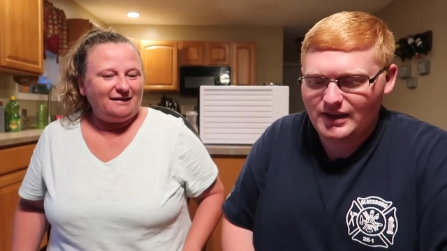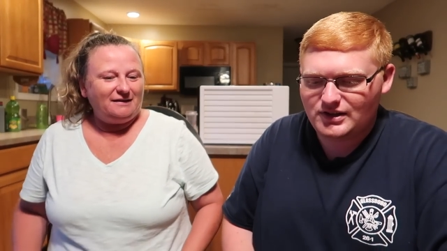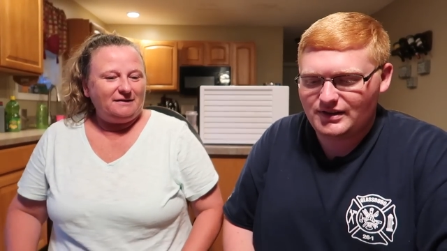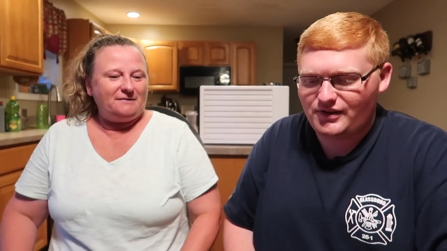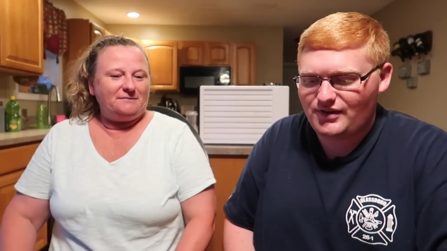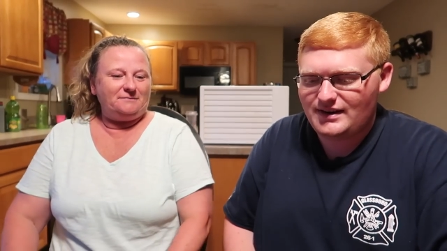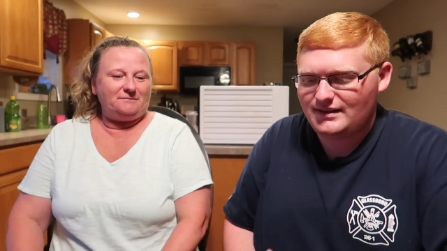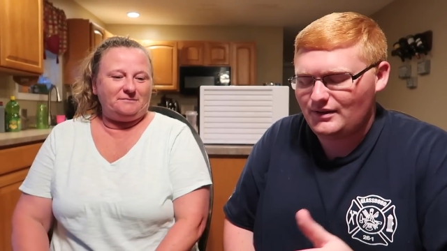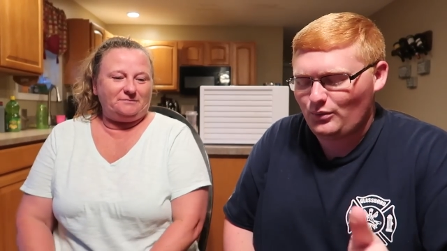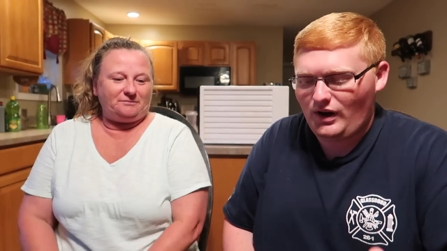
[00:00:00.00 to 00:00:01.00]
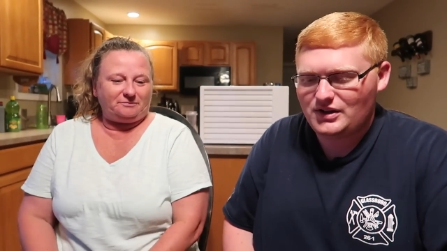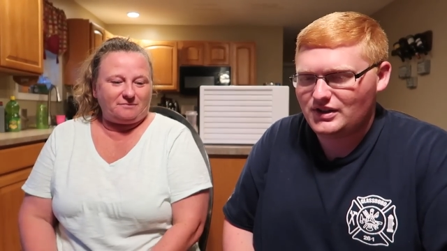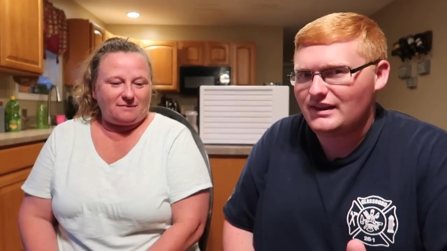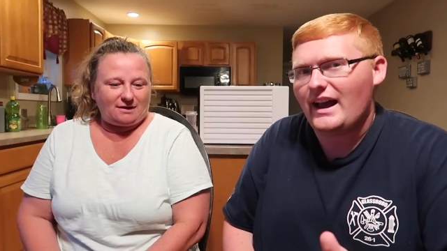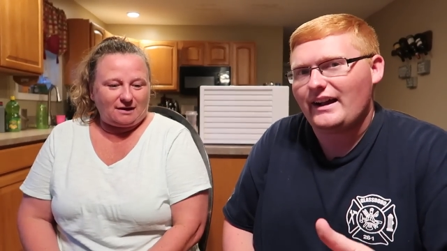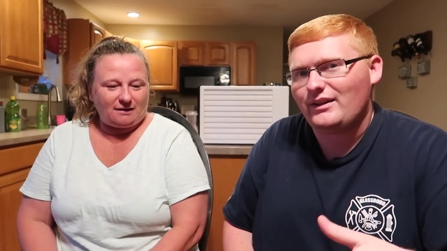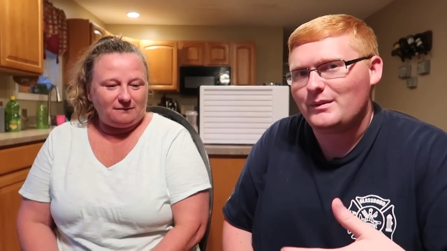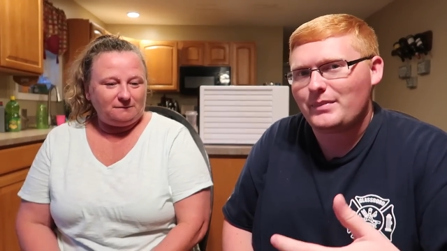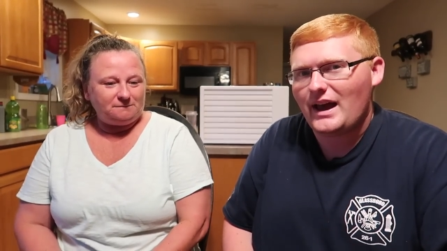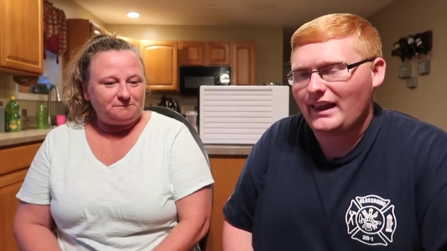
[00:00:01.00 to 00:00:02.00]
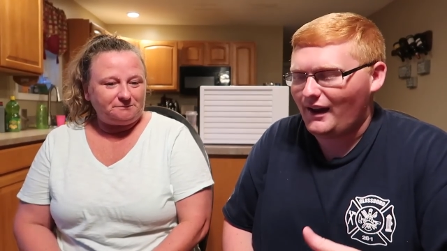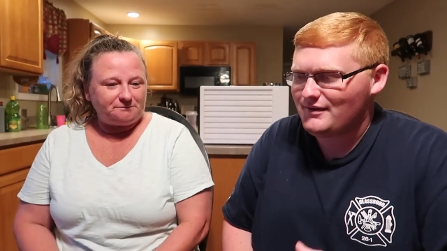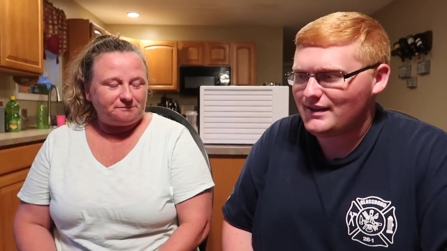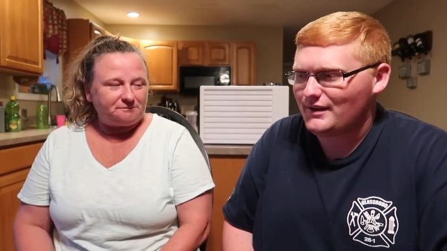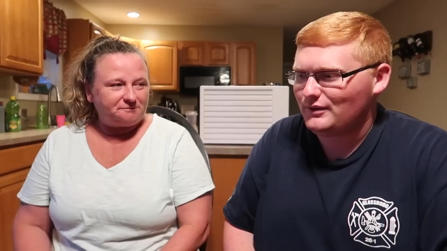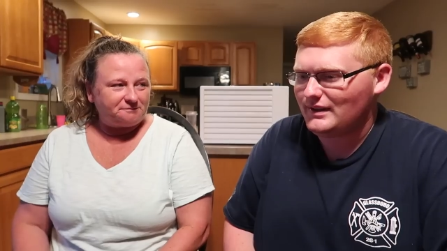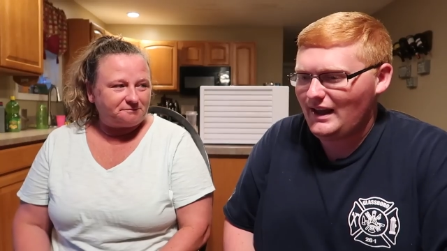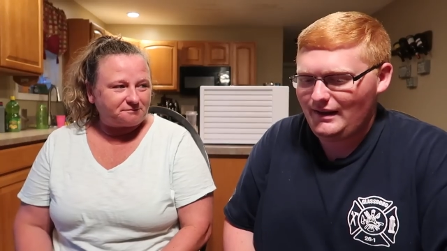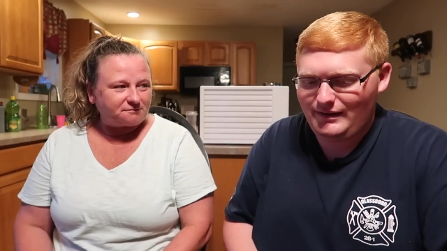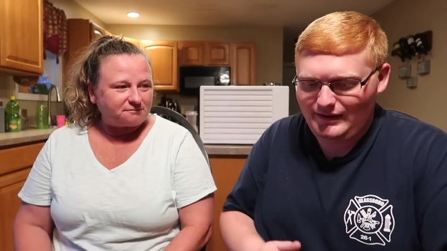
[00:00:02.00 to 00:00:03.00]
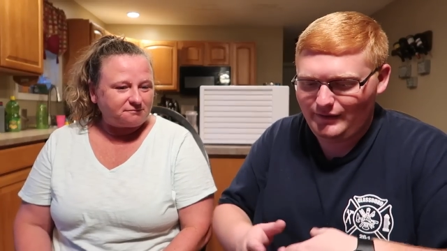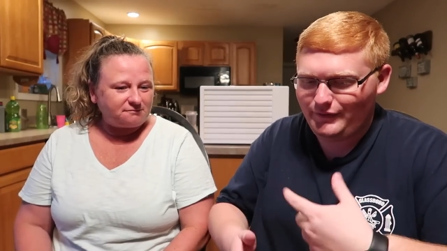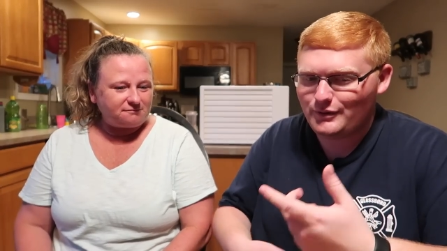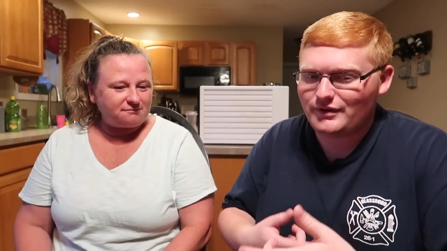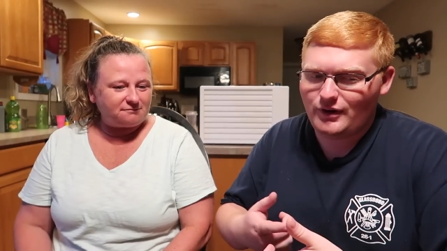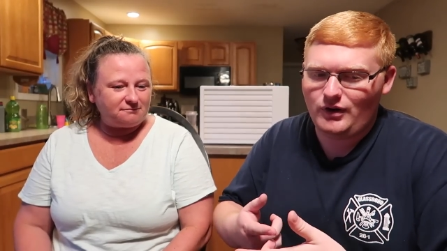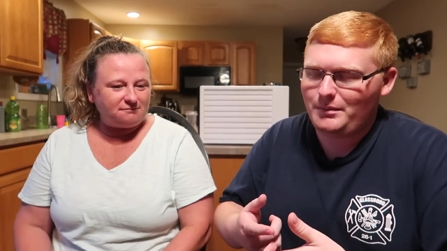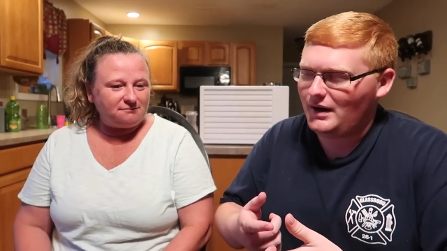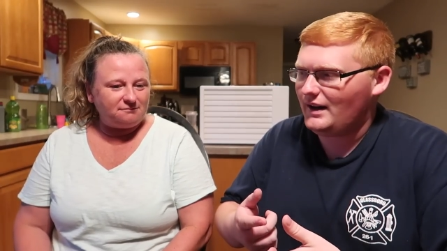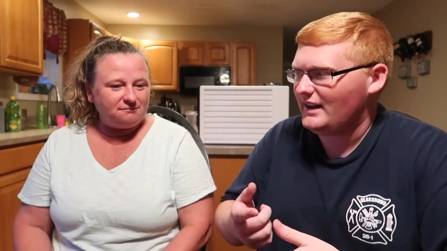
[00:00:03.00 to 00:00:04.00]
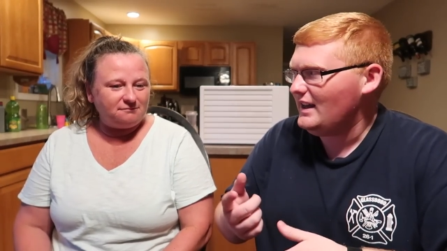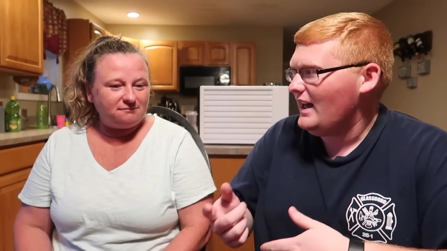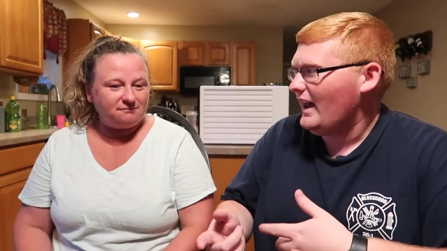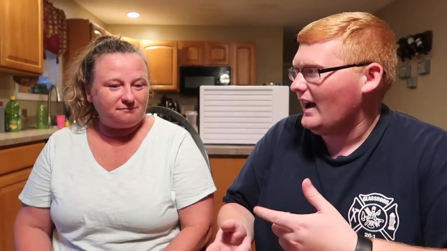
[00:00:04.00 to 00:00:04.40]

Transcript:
Speaker 1: it's just crazy watching that clip back every single day, seeing the views go up on it.